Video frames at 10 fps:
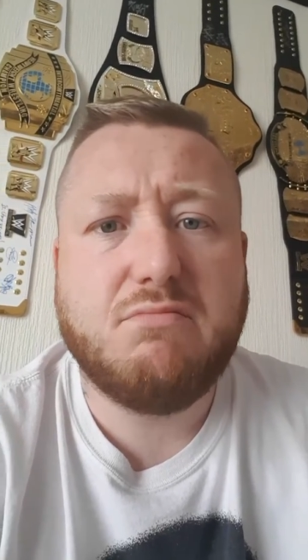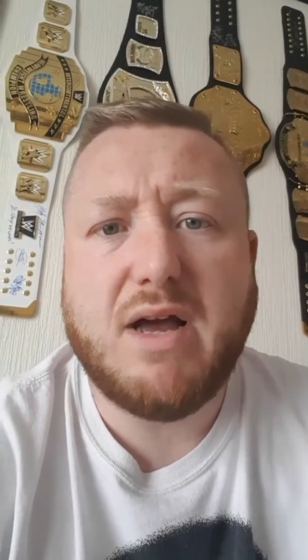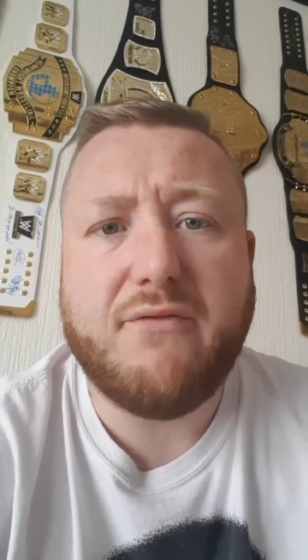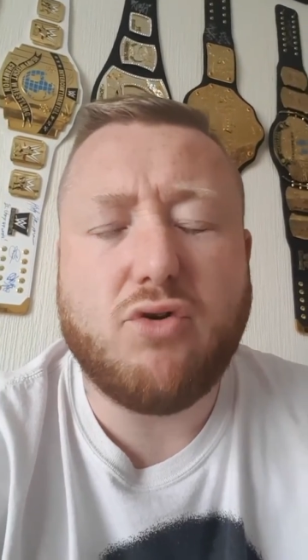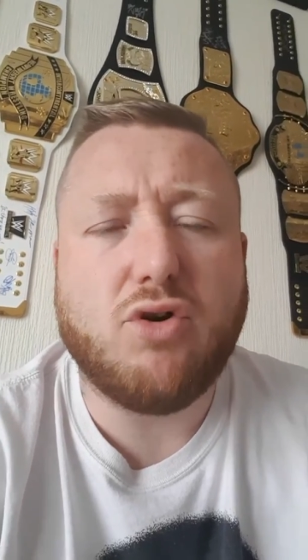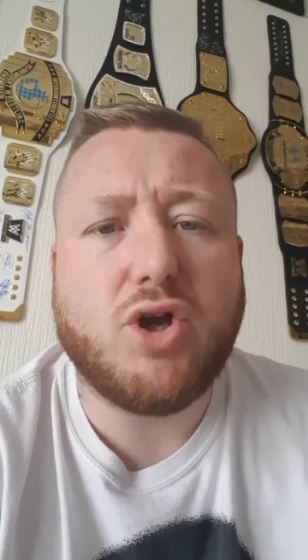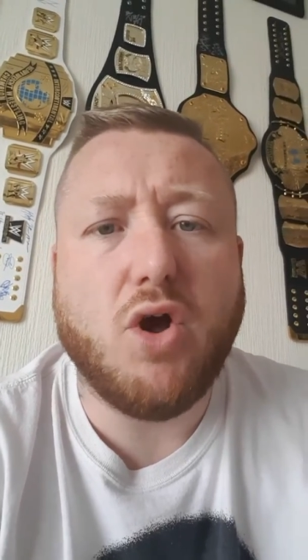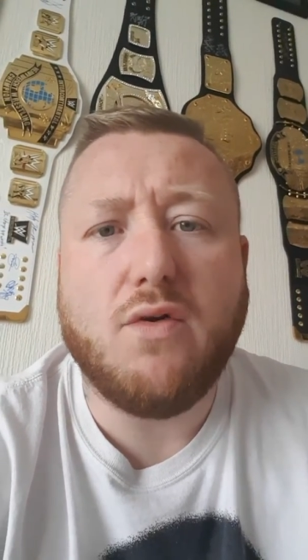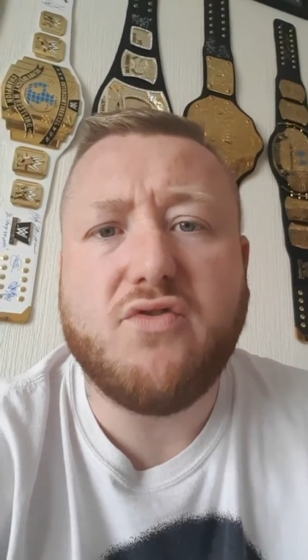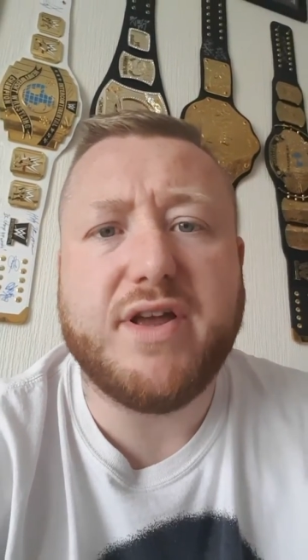haven't got
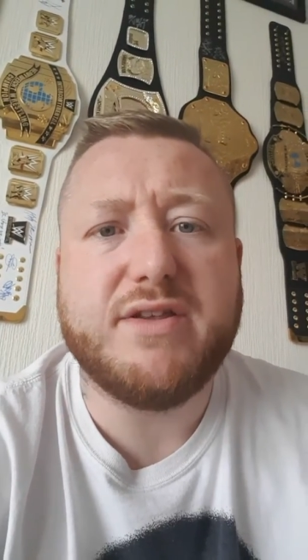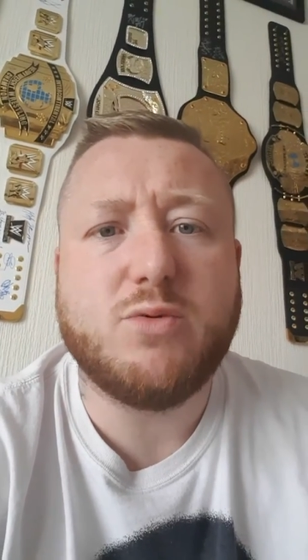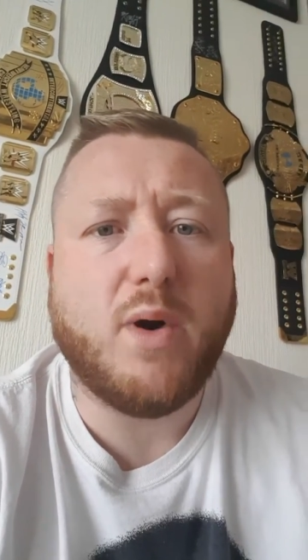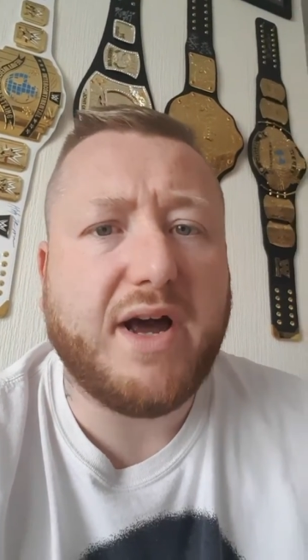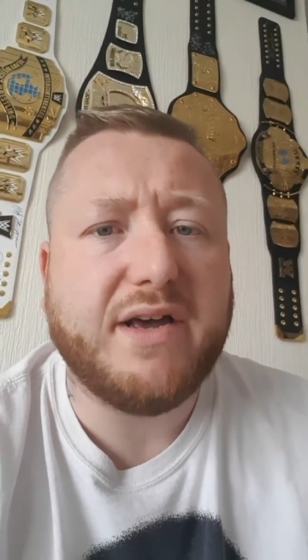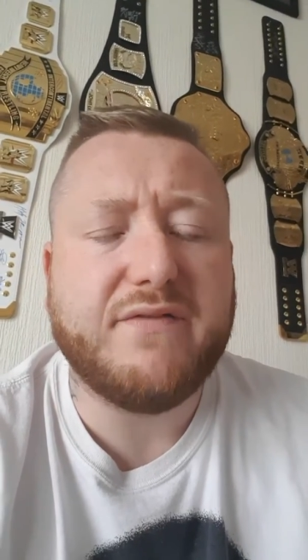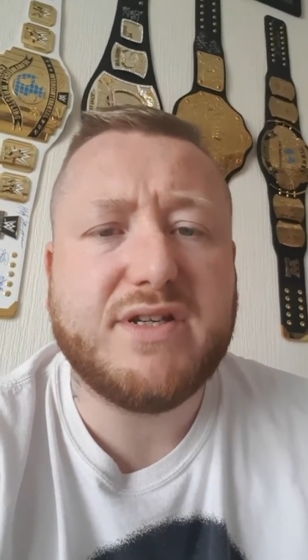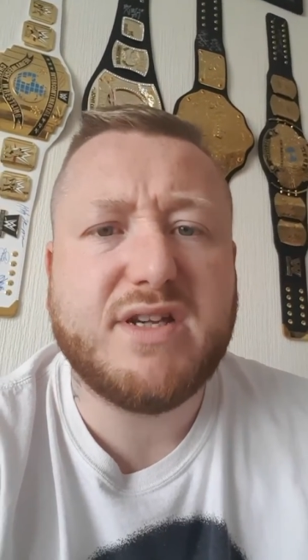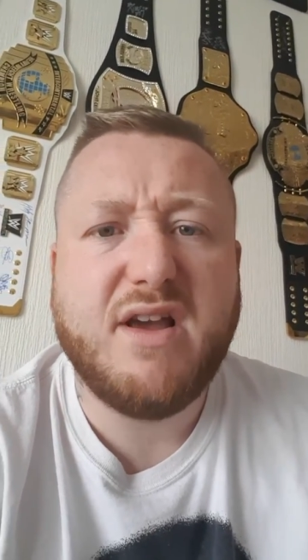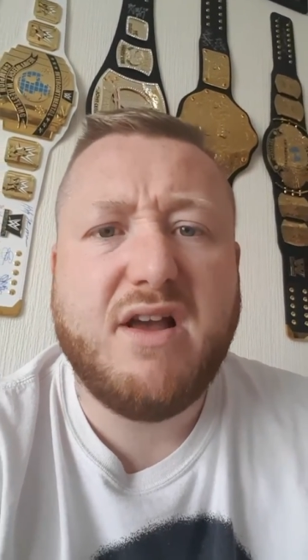girlfriends,
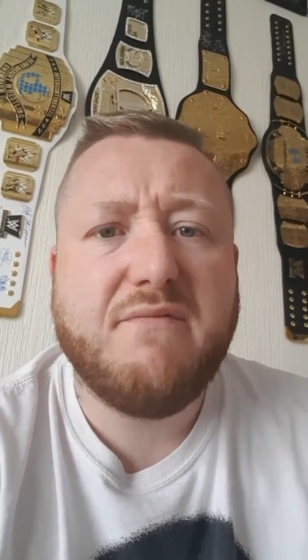wives,